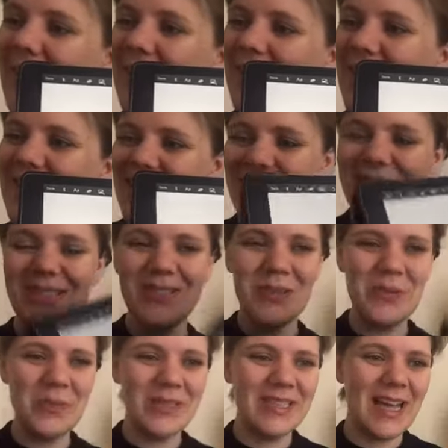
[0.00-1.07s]
Well done,
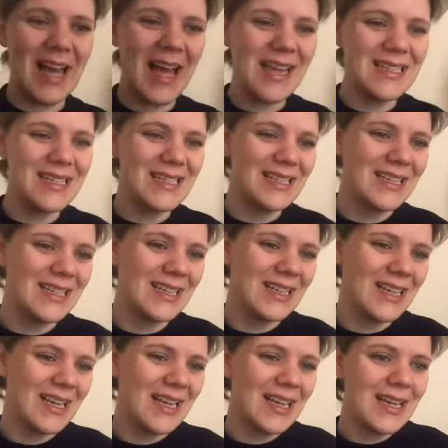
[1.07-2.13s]
Super Ted.
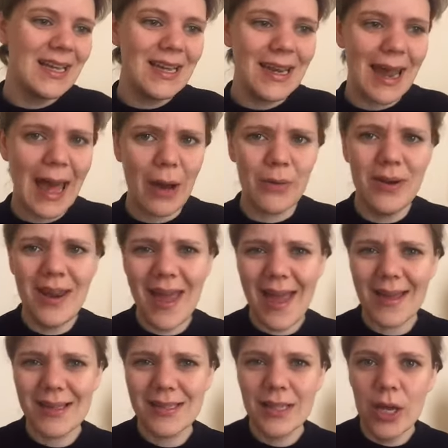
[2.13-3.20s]
Now,
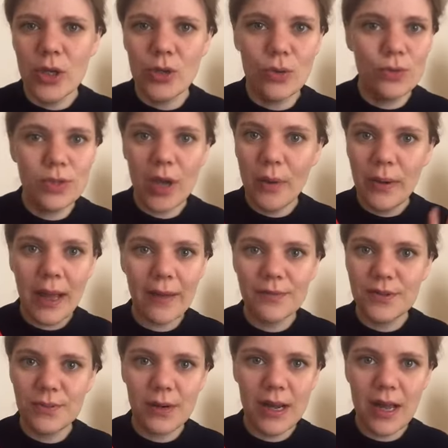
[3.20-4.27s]
next, you don't have
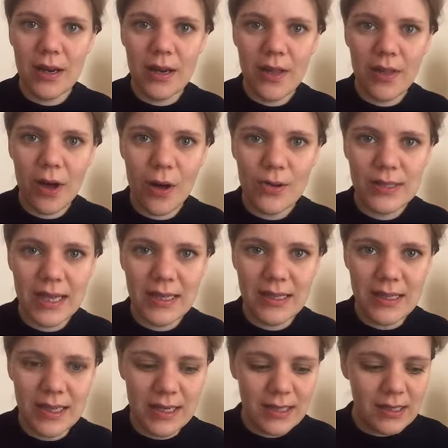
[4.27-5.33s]
to write another whole
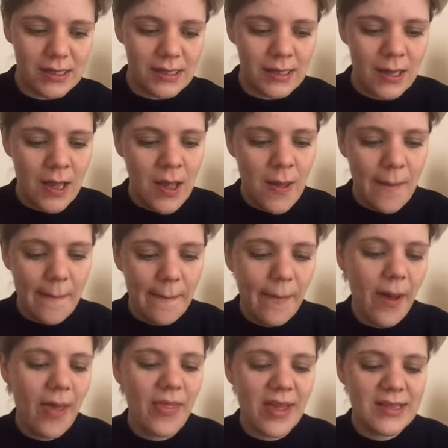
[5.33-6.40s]
sentence,
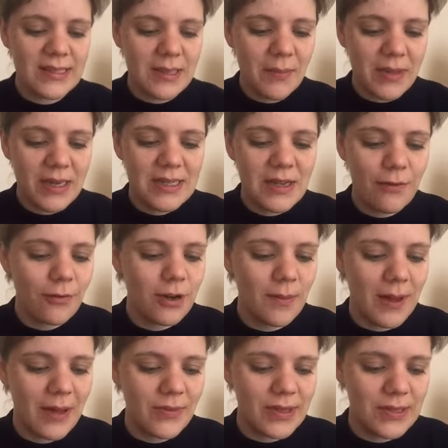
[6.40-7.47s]
but there's something different
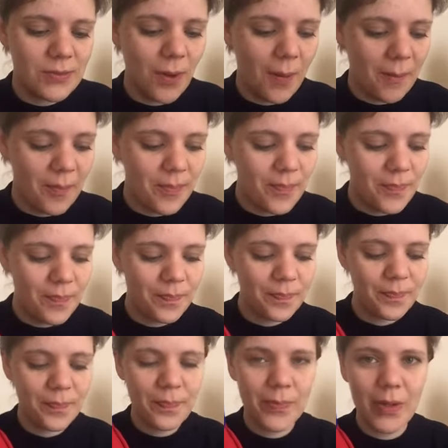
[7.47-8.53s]
about this one.
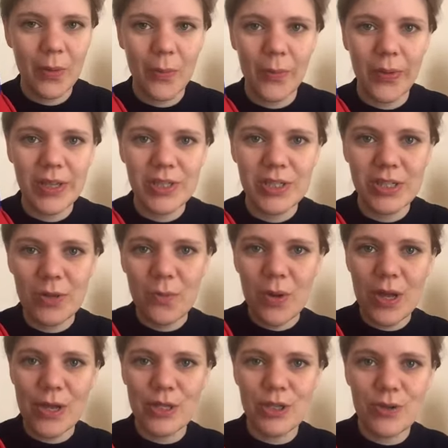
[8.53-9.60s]
Which is the
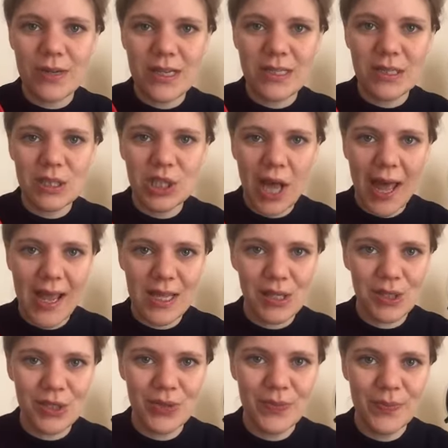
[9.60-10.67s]
word you need to
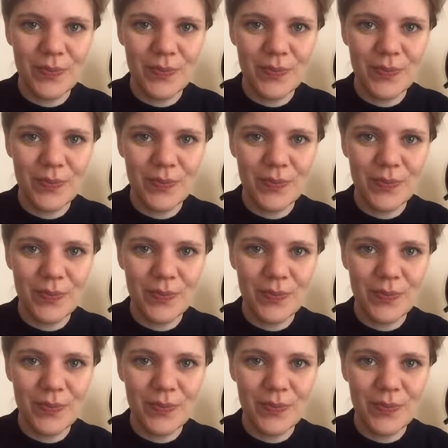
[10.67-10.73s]
change?